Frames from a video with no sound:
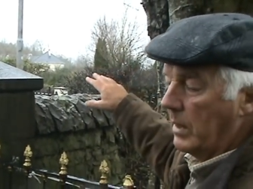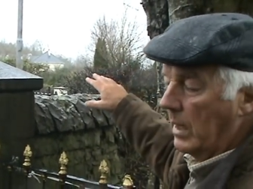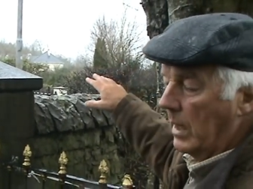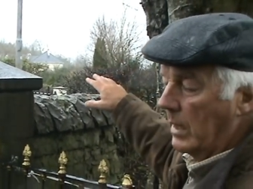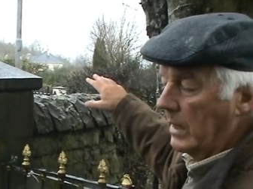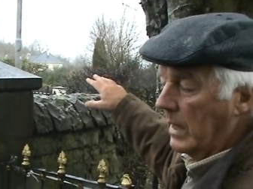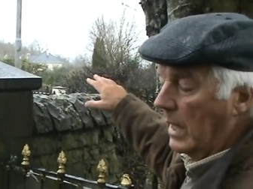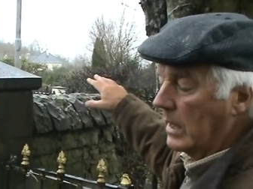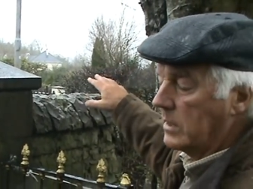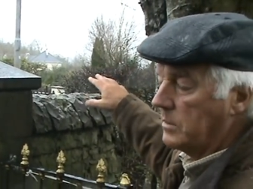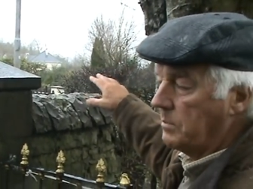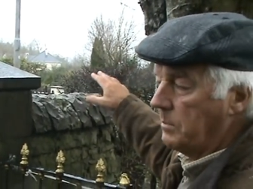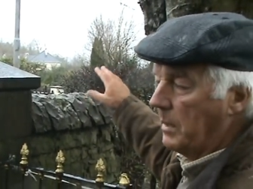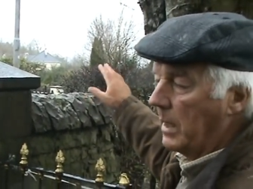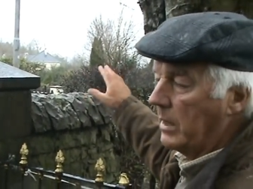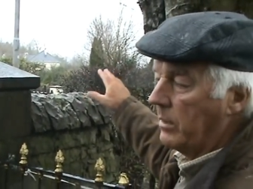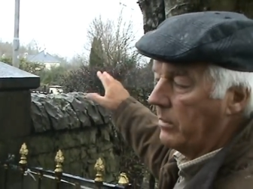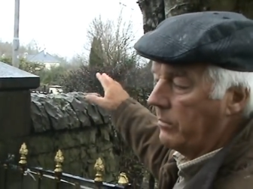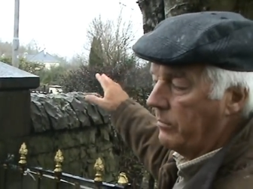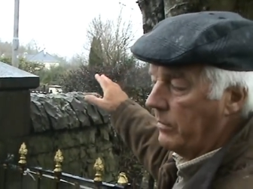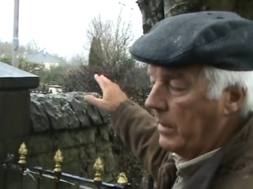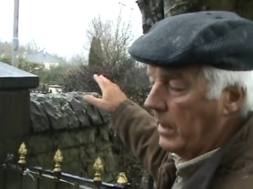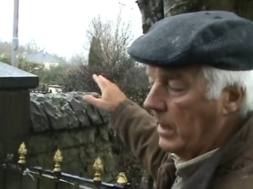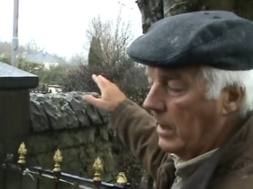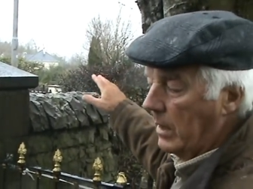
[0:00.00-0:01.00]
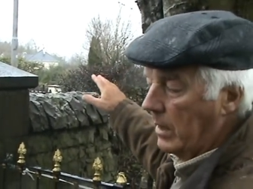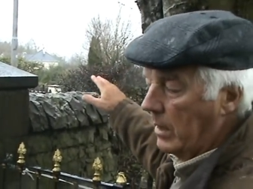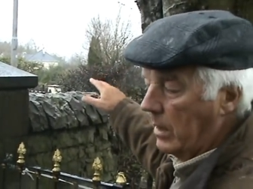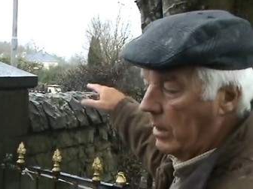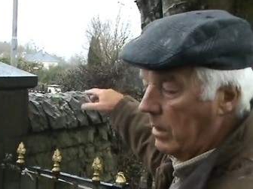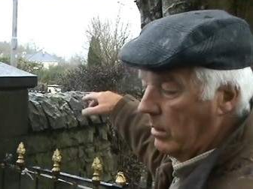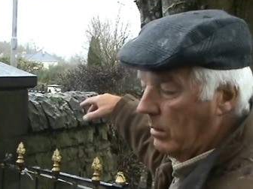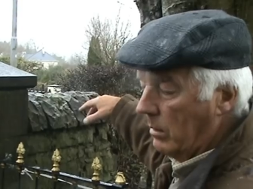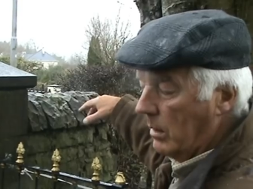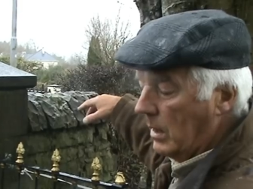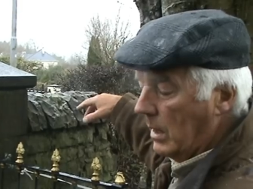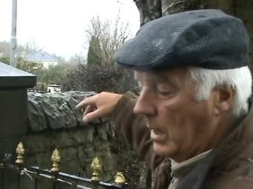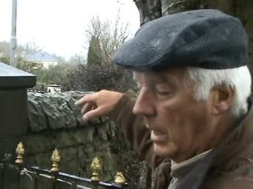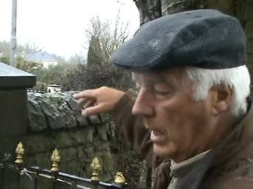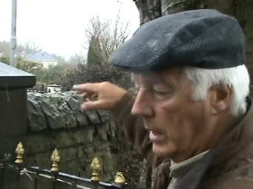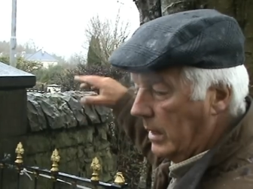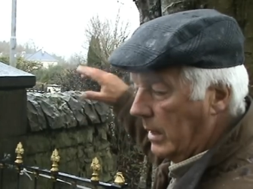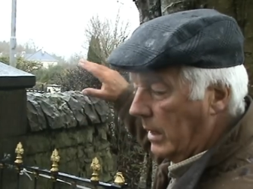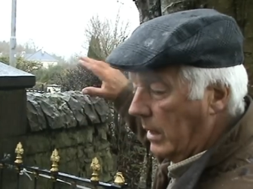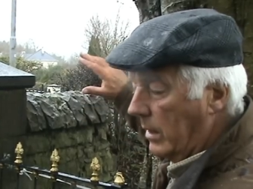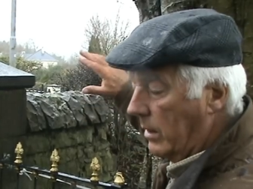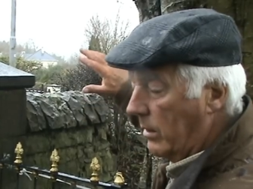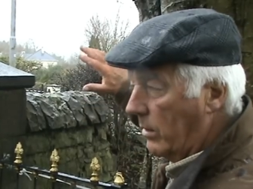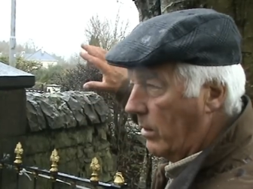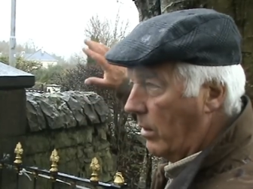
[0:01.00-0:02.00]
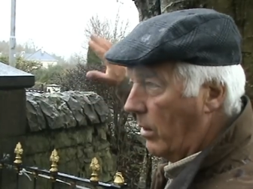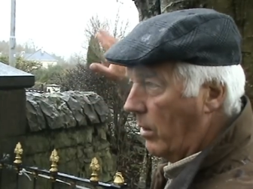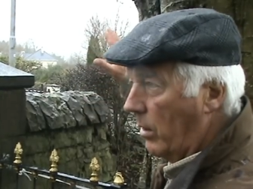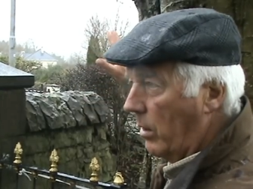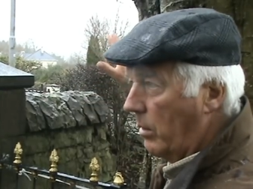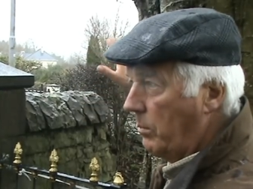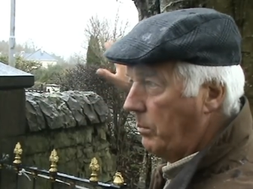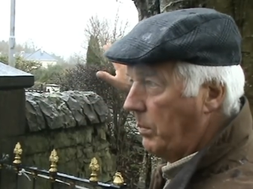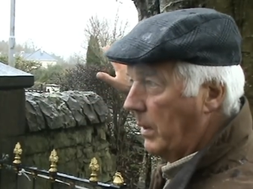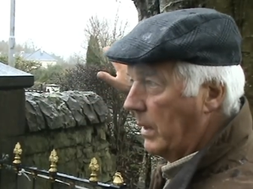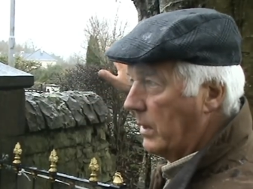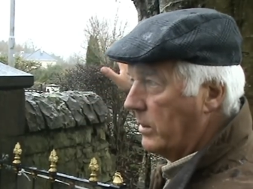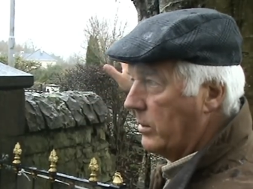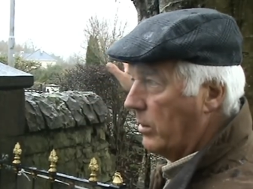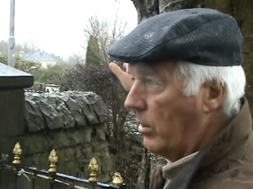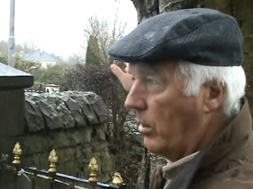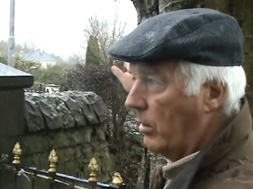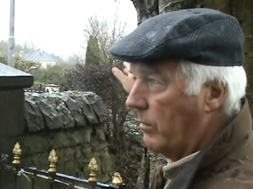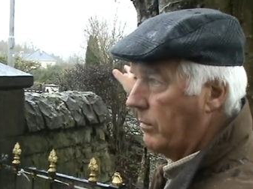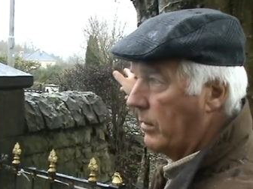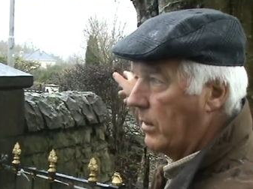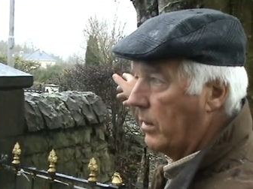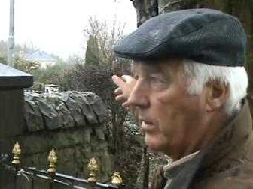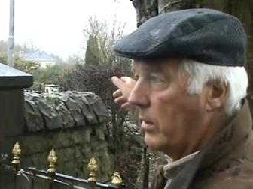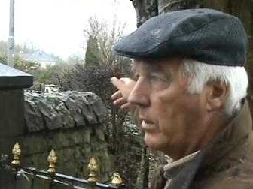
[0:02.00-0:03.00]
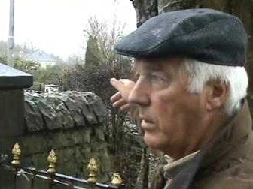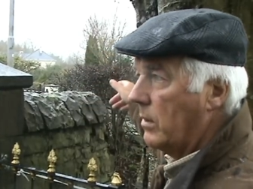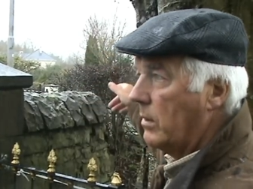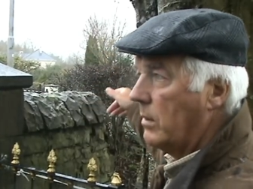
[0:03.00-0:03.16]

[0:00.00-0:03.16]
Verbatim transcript: that's Meadowvale now, and they're all built over.